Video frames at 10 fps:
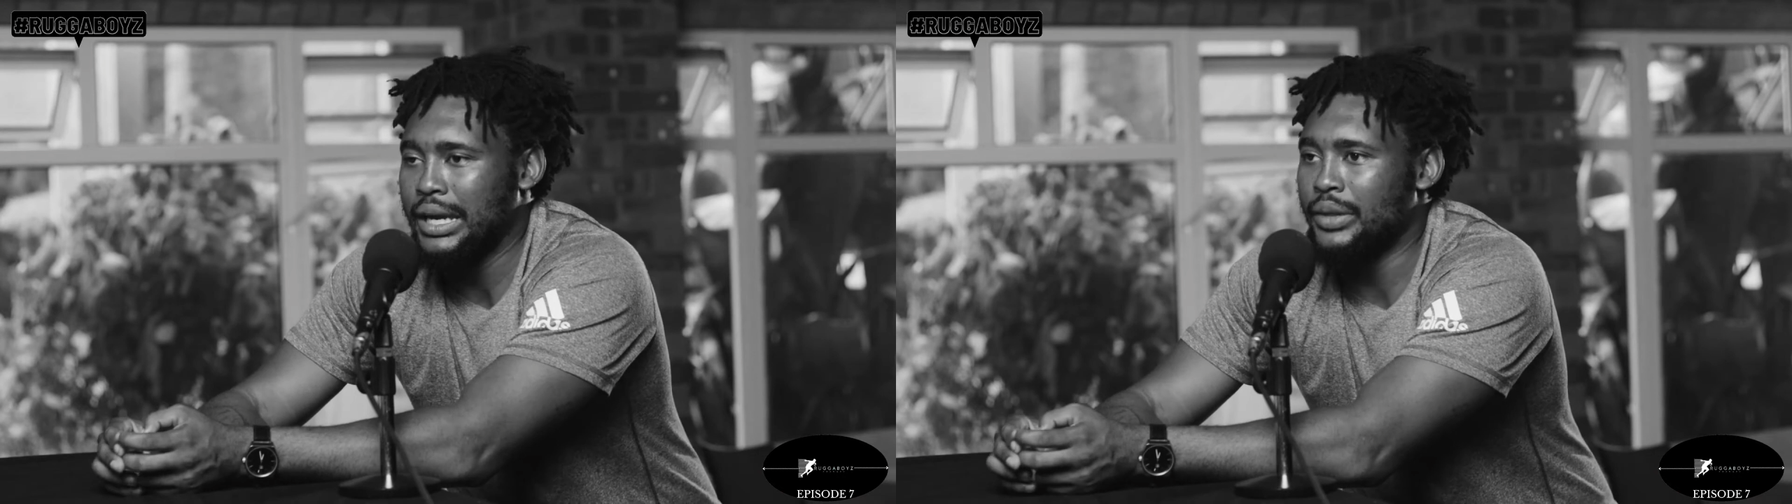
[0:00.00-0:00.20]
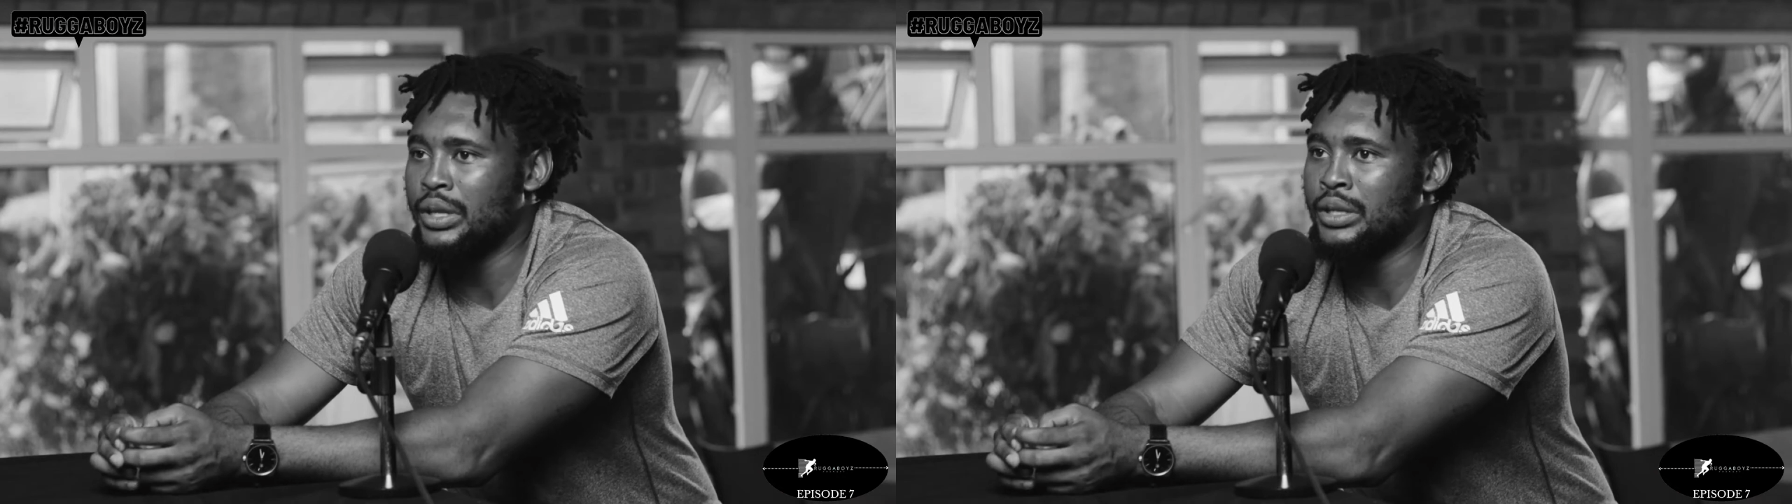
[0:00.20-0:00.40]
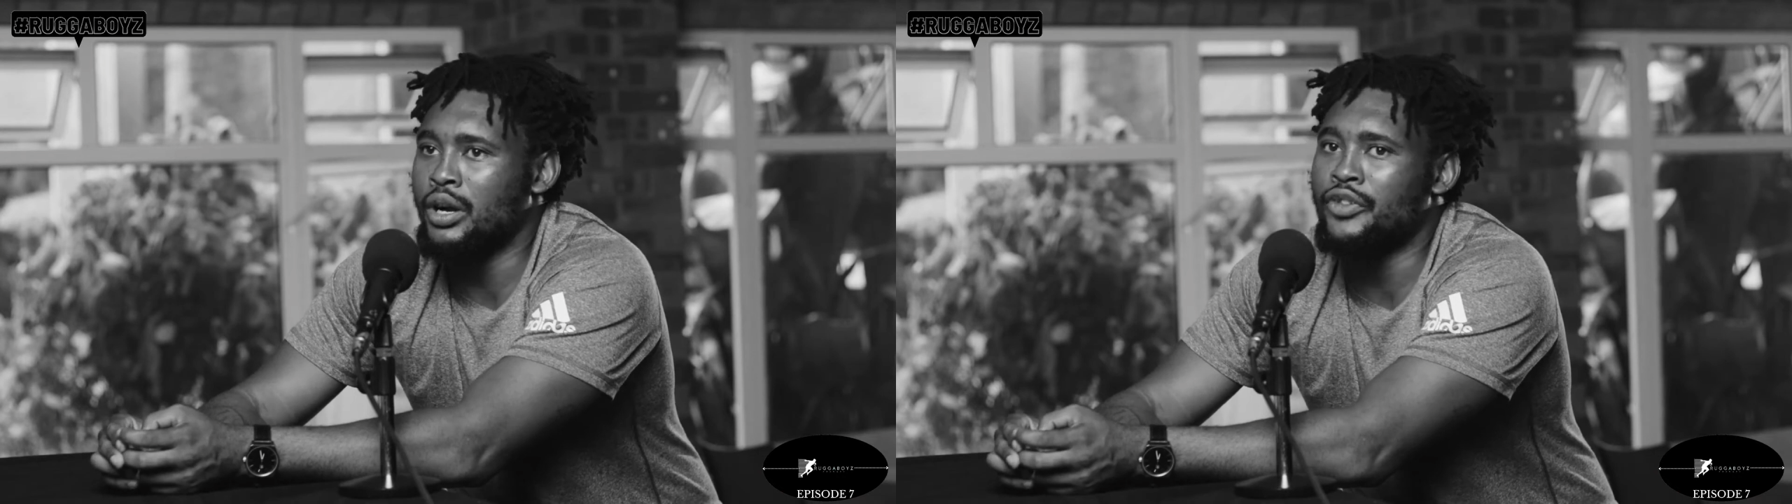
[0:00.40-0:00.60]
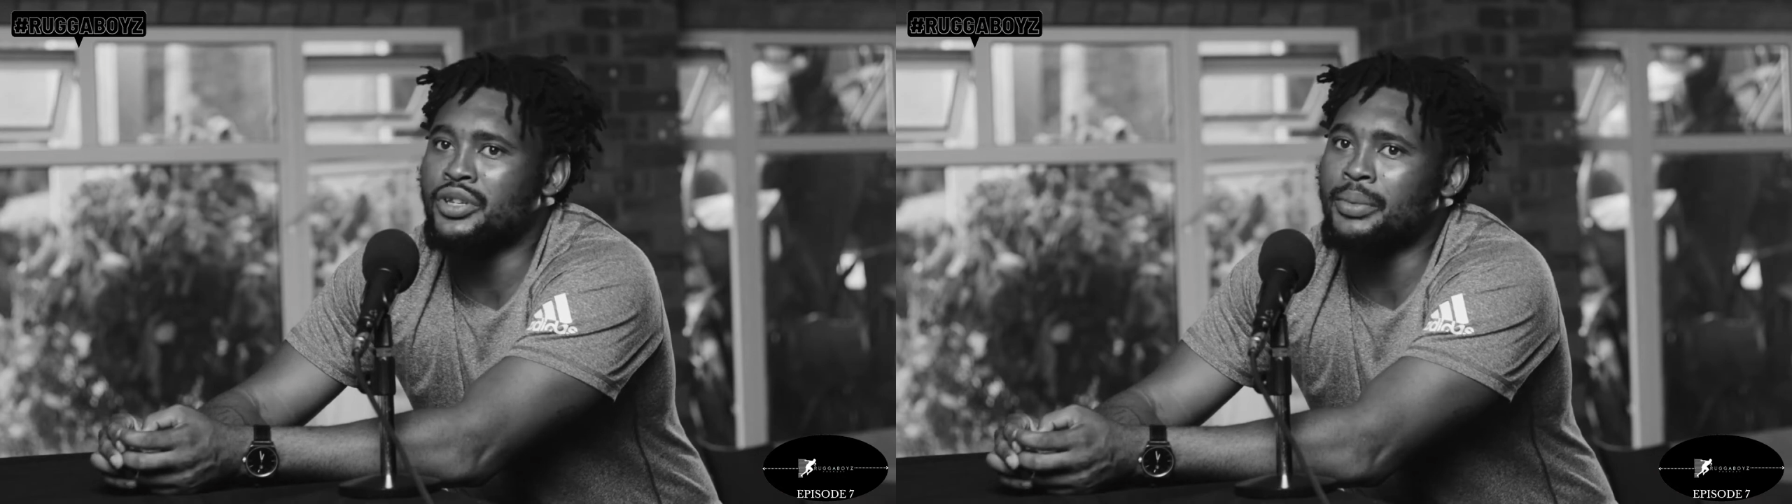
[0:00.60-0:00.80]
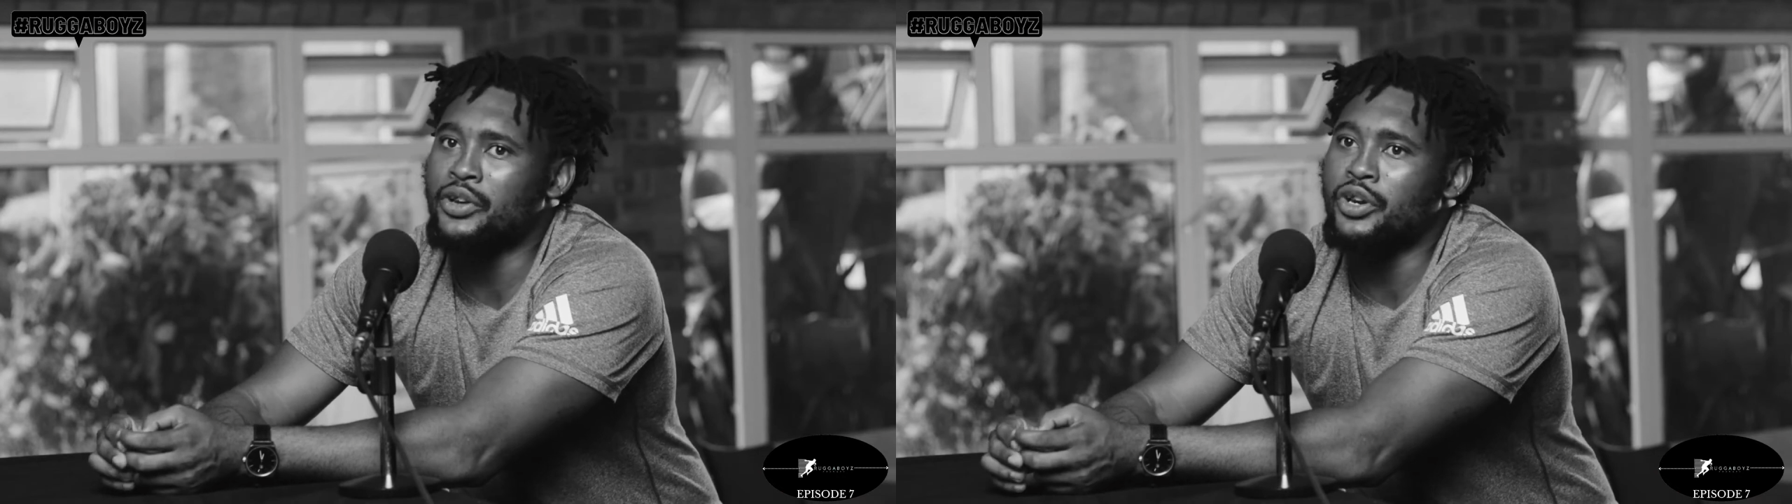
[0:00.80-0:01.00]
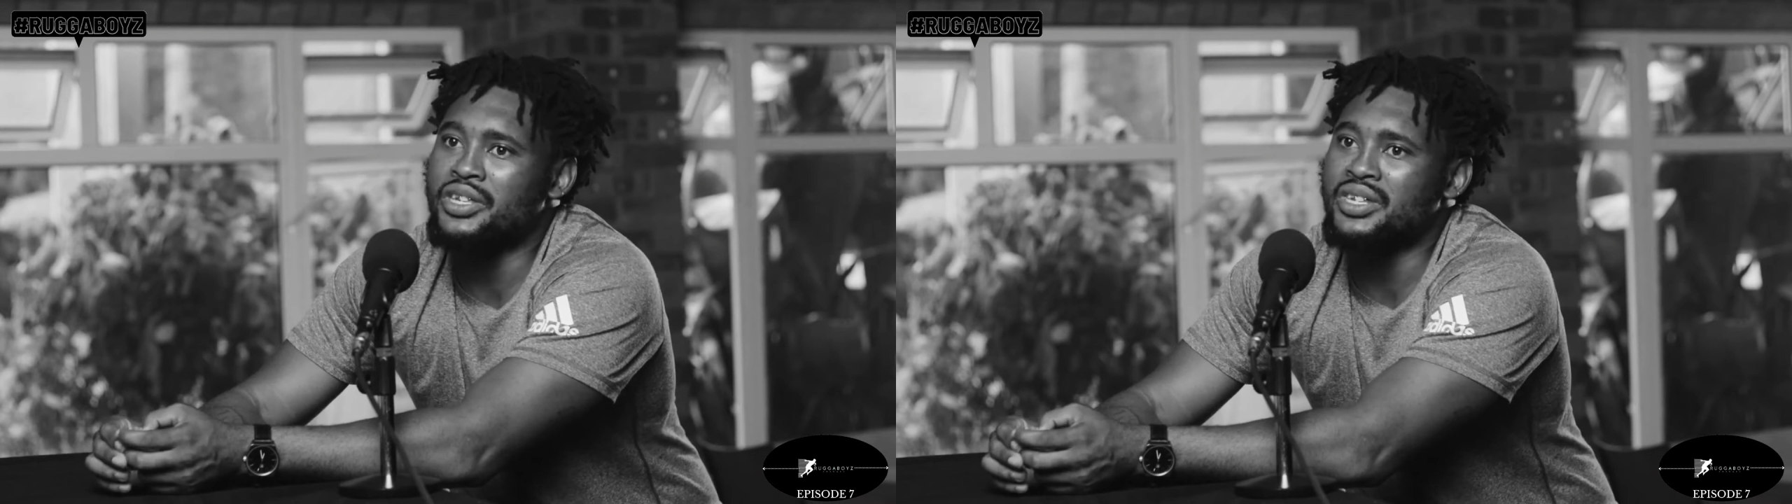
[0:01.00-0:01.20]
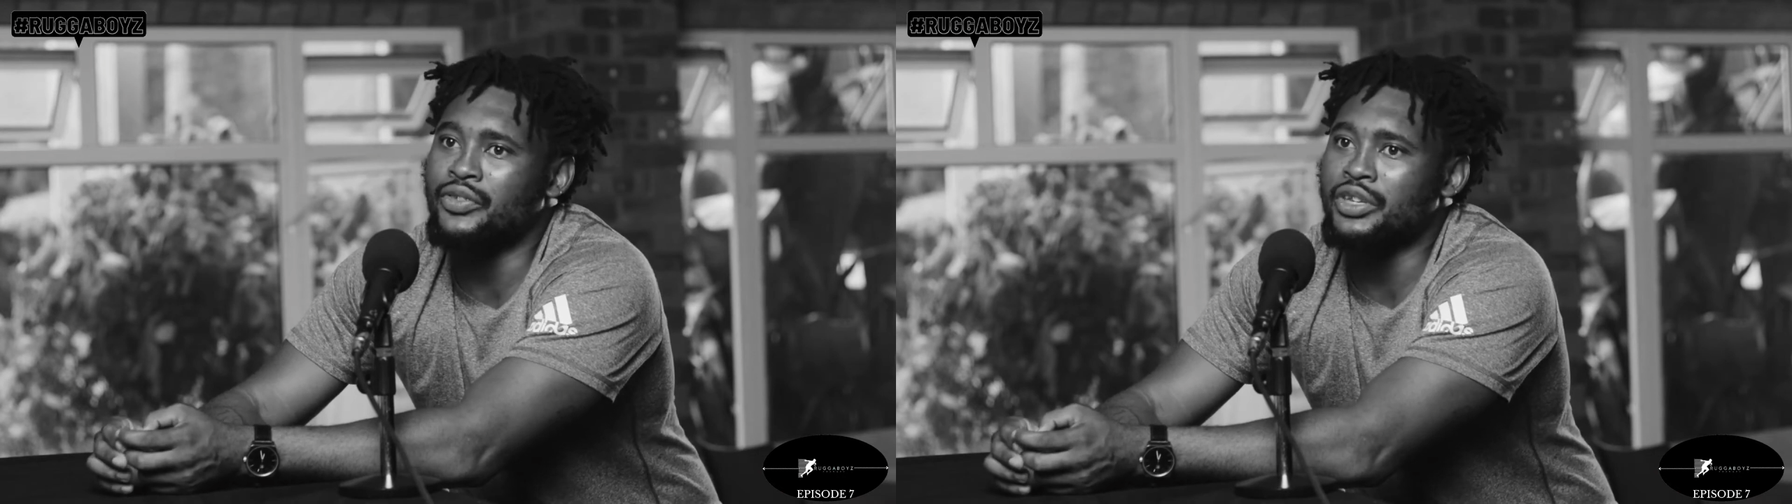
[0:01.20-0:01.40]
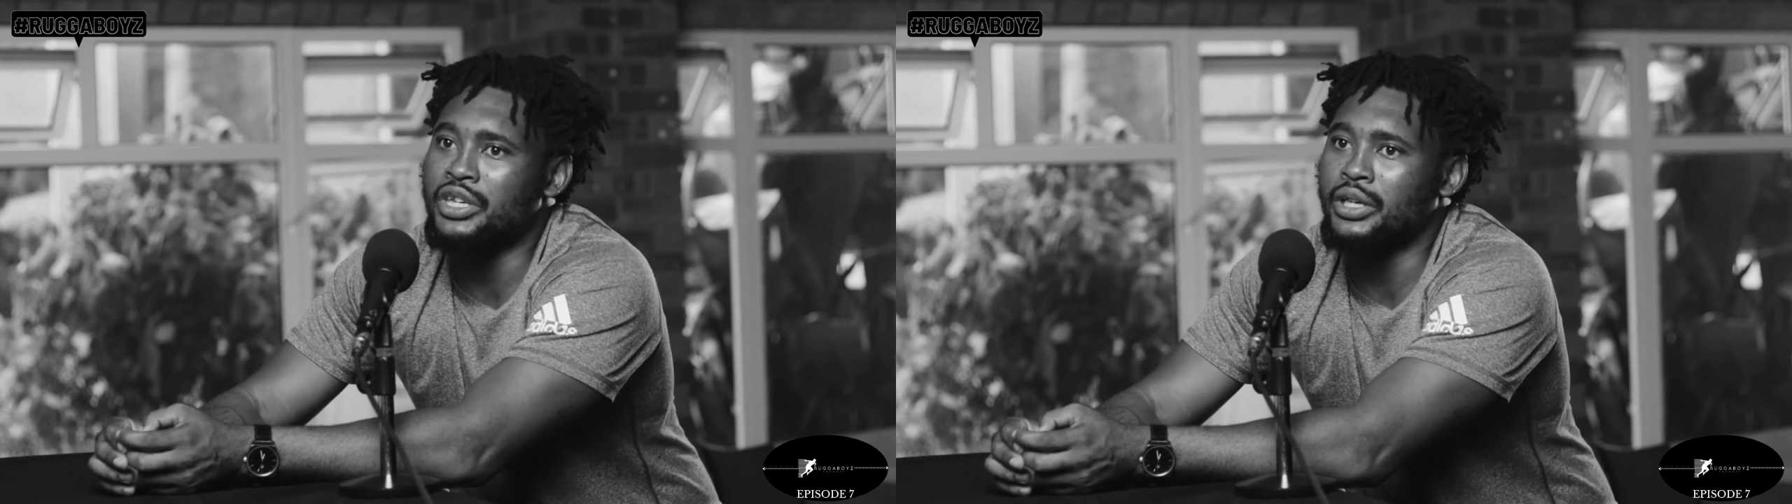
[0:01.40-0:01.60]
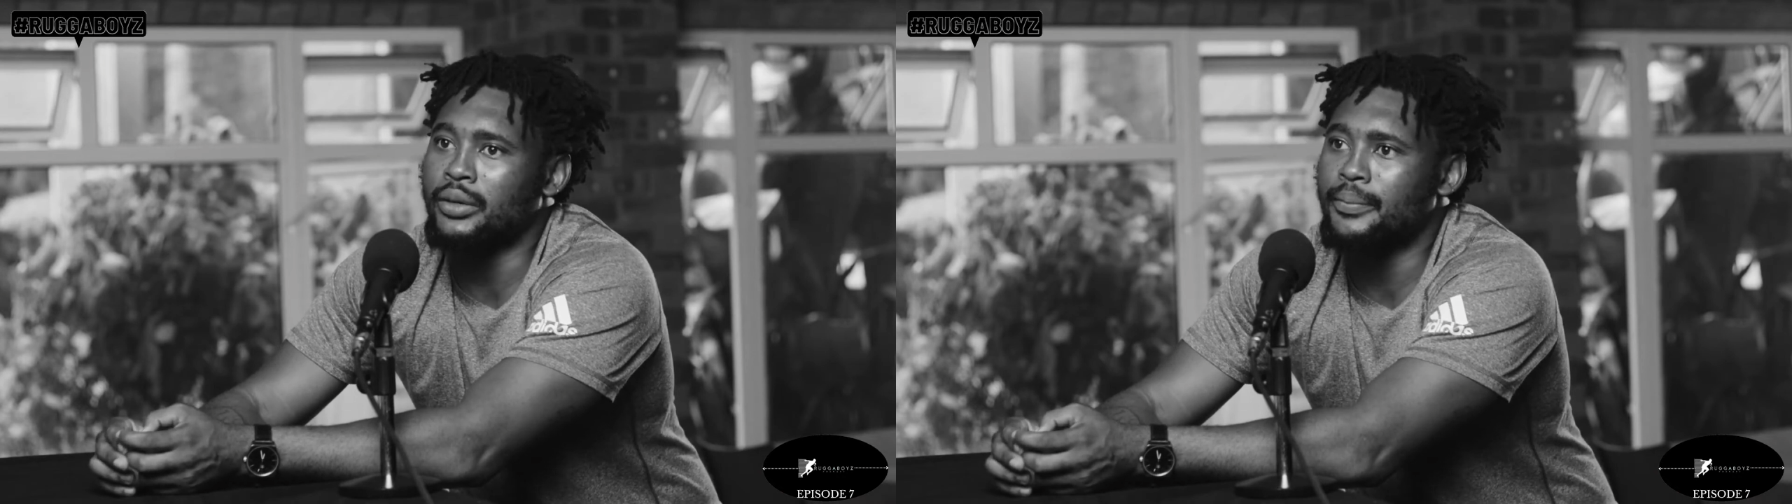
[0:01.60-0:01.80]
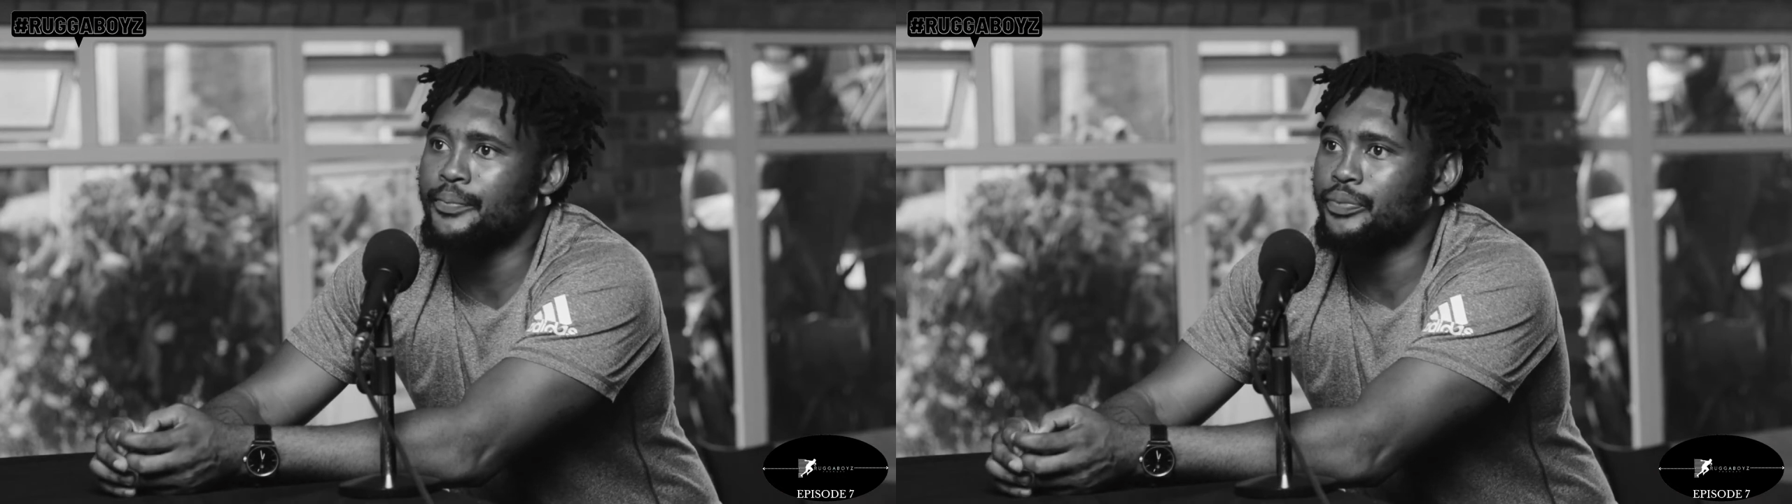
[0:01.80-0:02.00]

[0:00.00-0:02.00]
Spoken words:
And then after my grade 7 year,